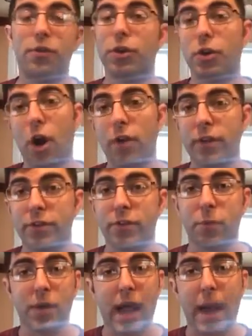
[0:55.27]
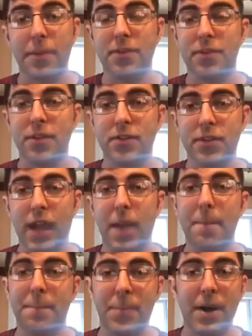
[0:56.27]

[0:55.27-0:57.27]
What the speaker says: regardless of what happens in this game.